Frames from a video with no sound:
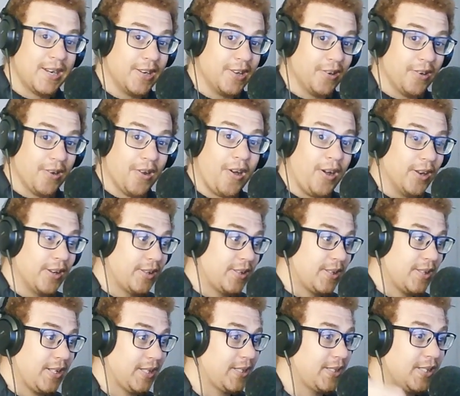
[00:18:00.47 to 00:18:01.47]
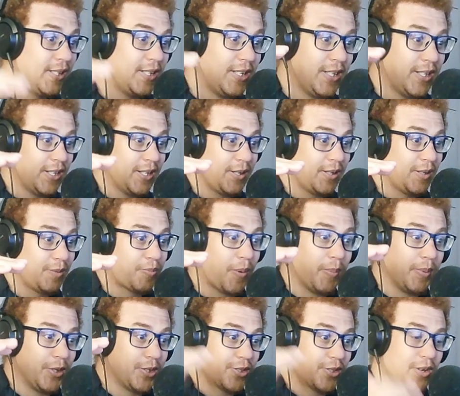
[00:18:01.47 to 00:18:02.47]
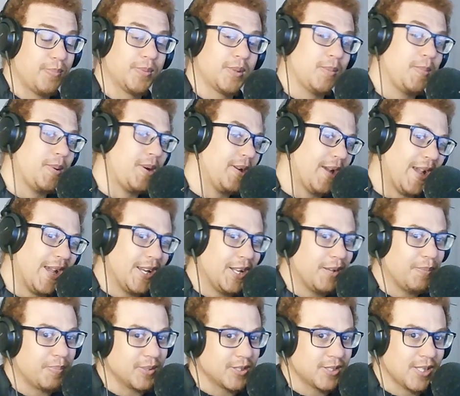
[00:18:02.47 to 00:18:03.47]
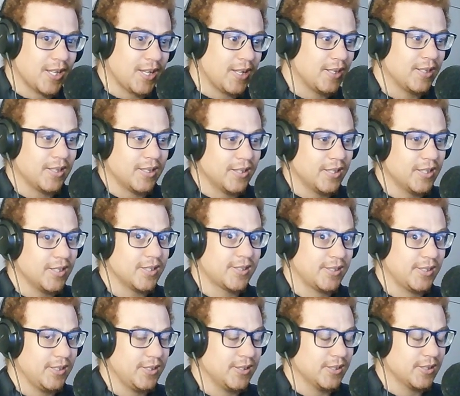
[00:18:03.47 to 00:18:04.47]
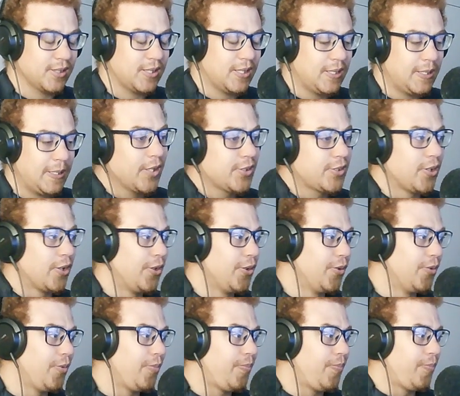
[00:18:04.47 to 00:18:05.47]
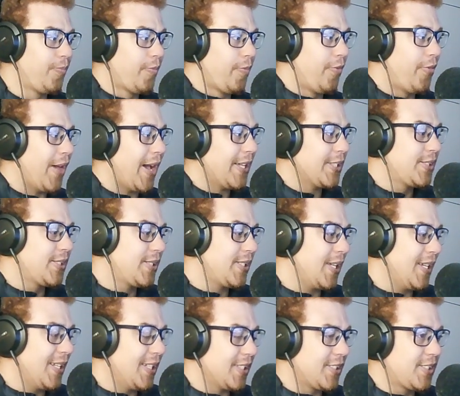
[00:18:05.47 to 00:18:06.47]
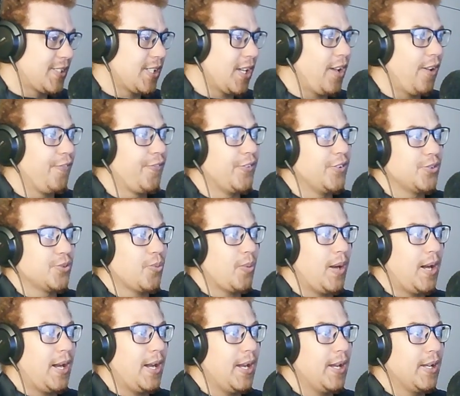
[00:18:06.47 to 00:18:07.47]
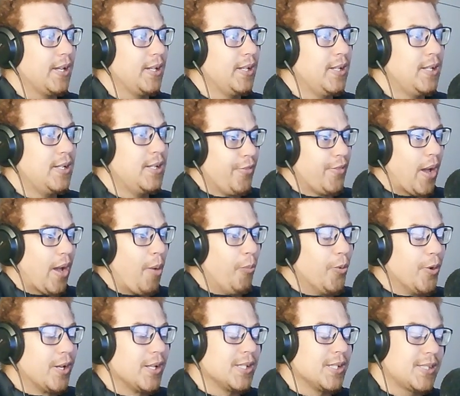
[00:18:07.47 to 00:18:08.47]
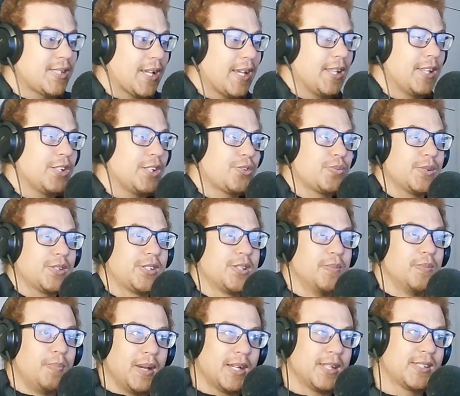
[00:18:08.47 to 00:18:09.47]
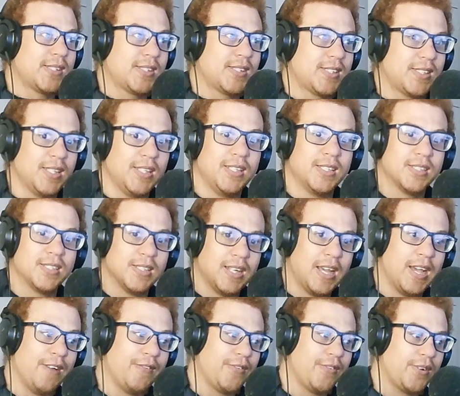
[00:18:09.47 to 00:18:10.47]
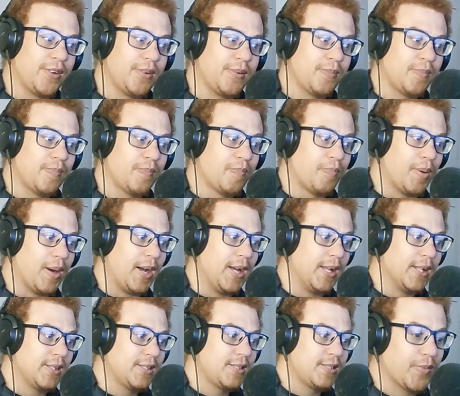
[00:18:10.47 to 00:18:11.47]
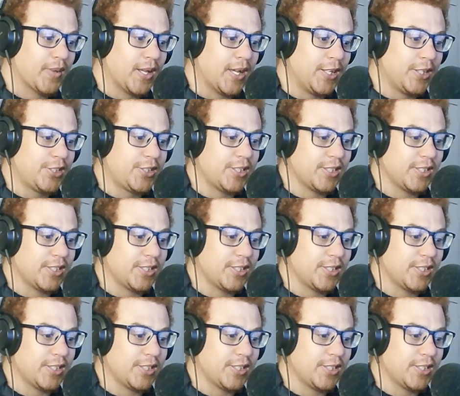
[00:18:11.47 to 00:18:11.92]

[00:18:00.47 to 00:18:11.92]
a lot. Like, it probably dropped about 80% in this season. So that's in itself is why I wouldn't say this was the best season ever, but it